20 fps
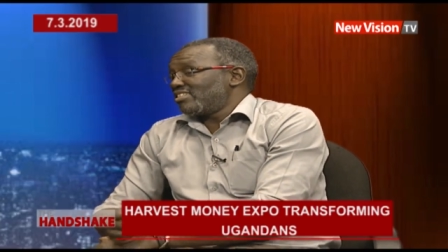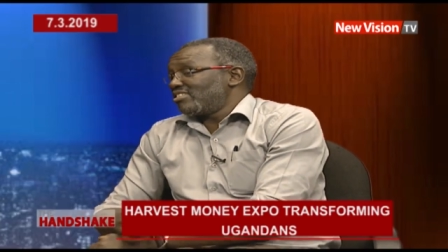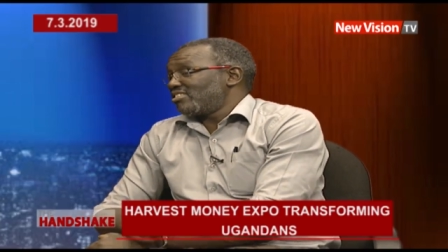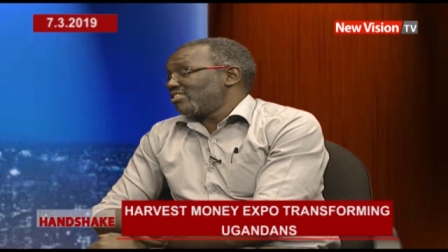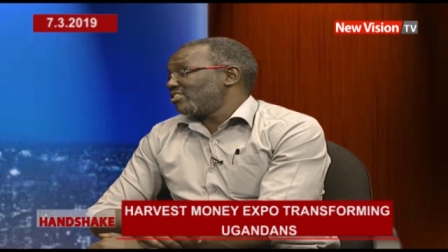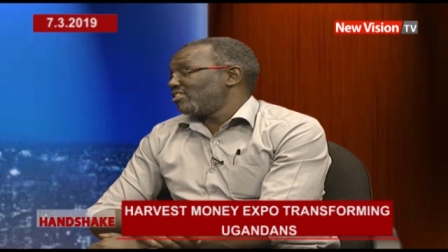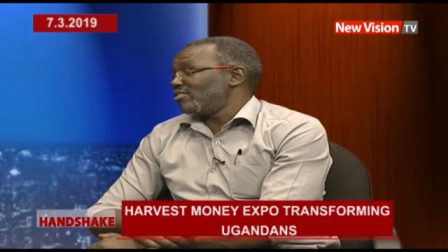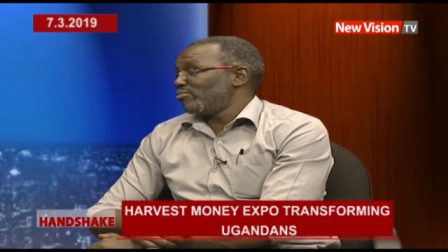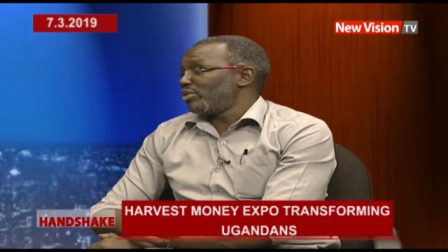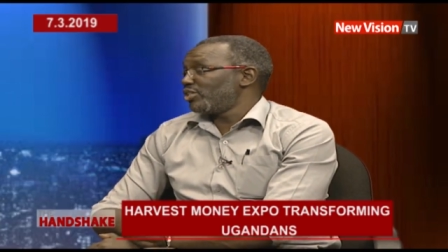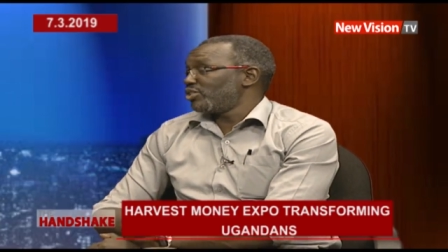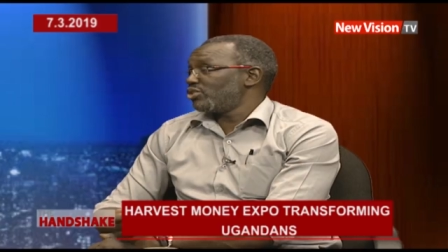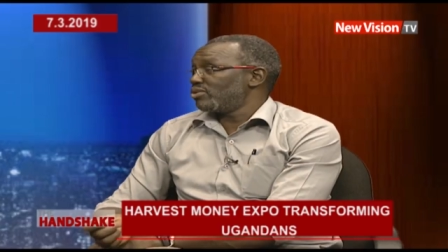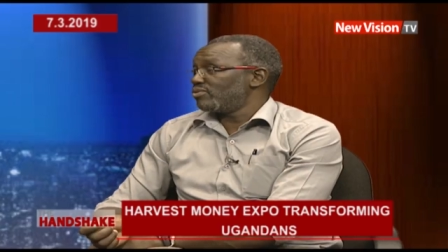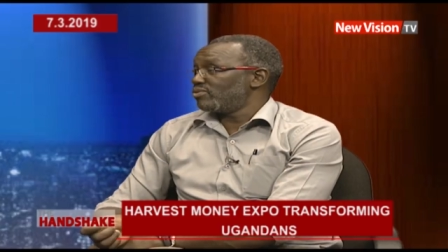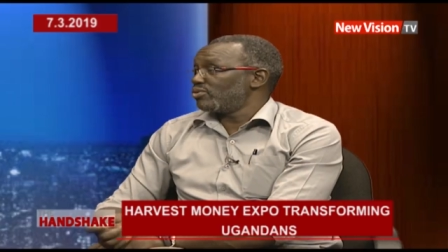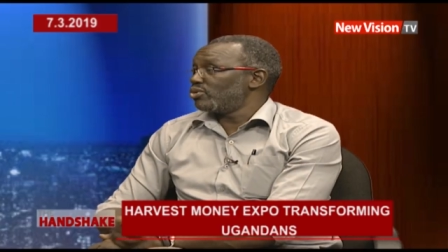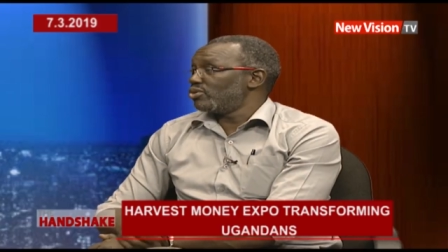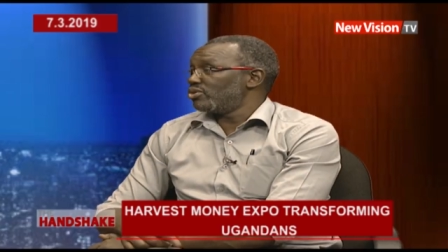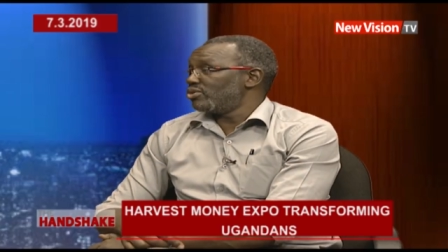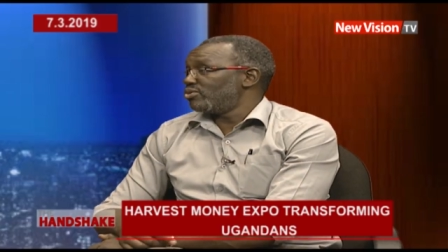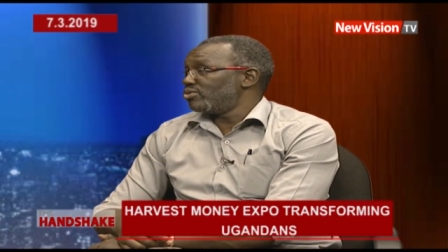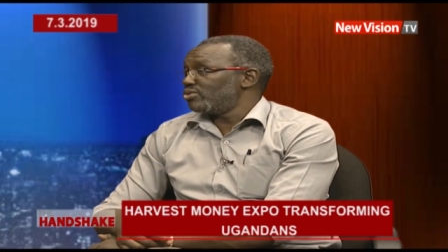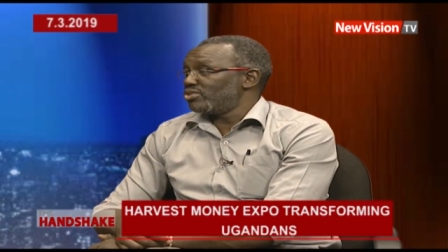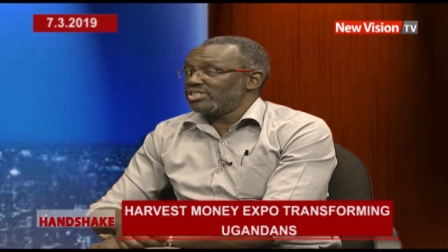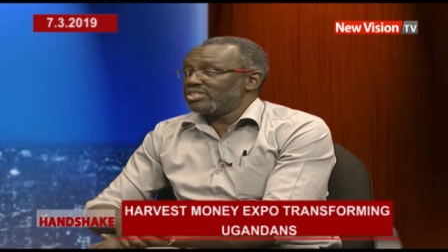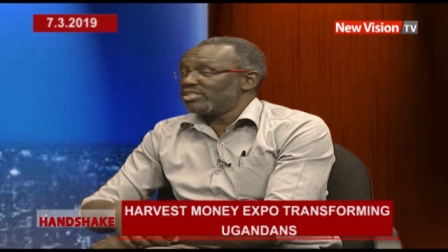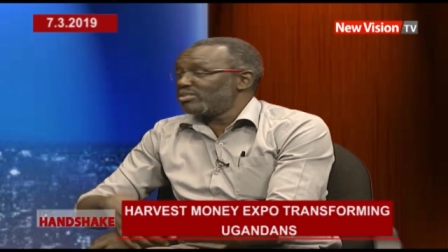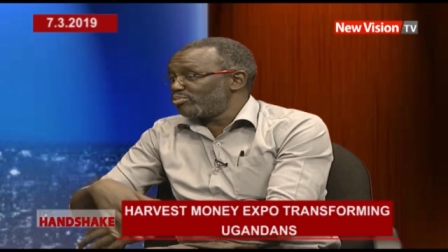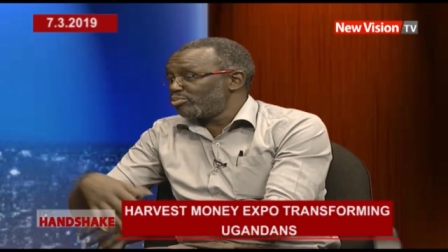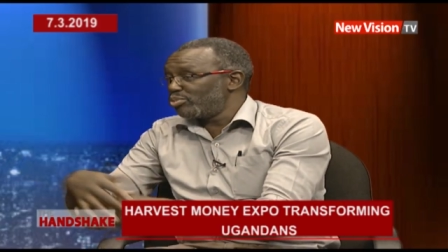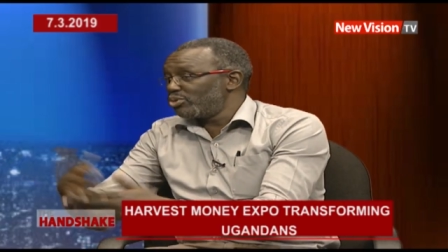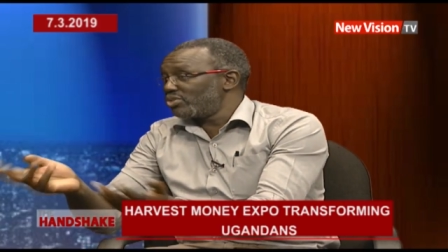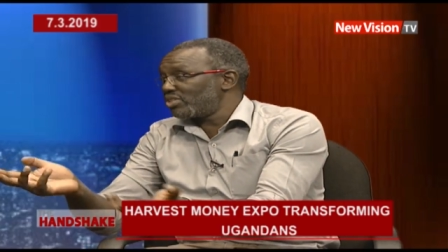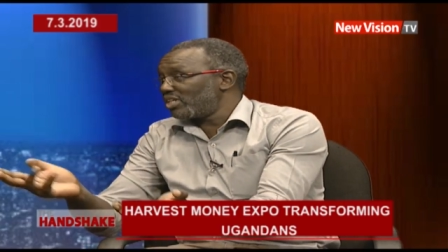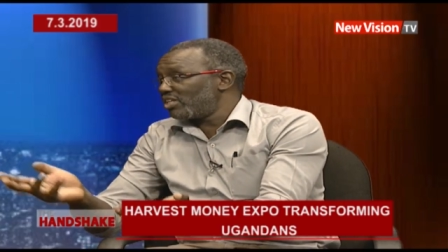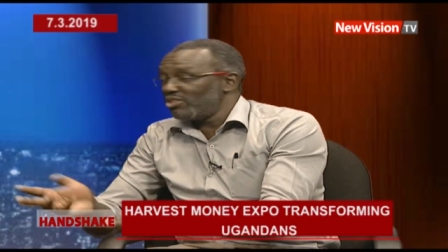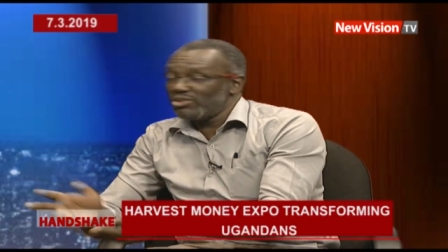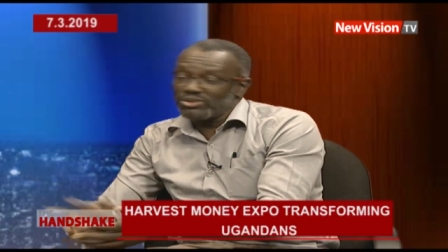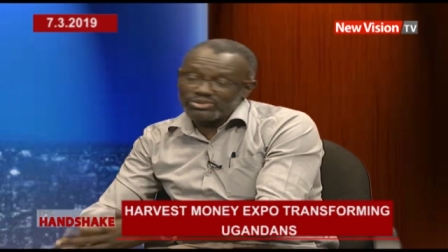is at the mercy of God. We just put
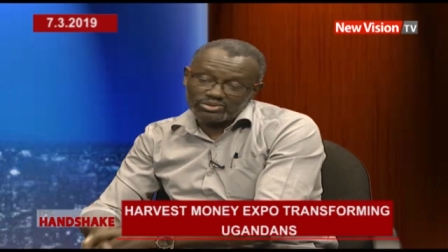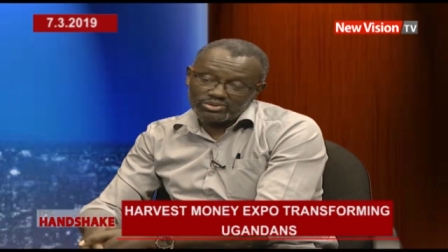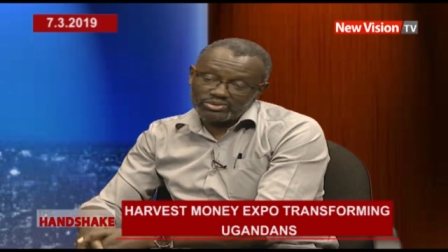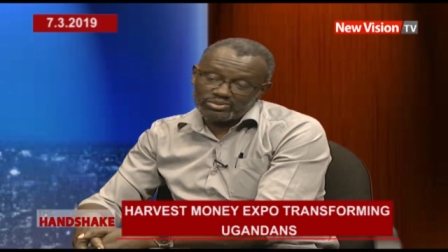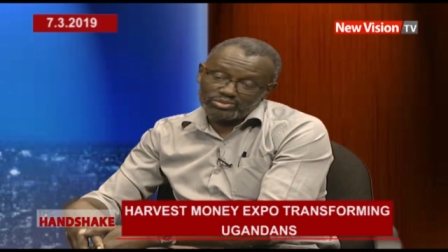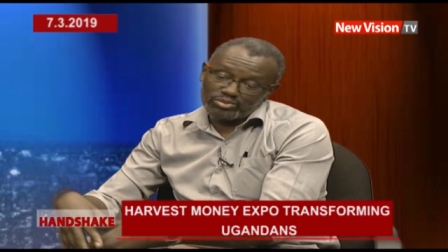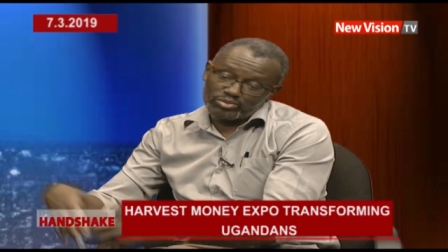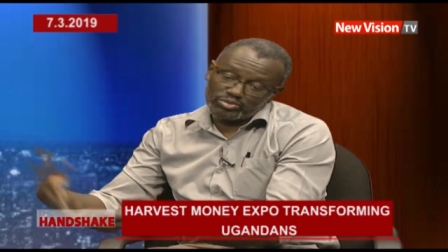absolutely.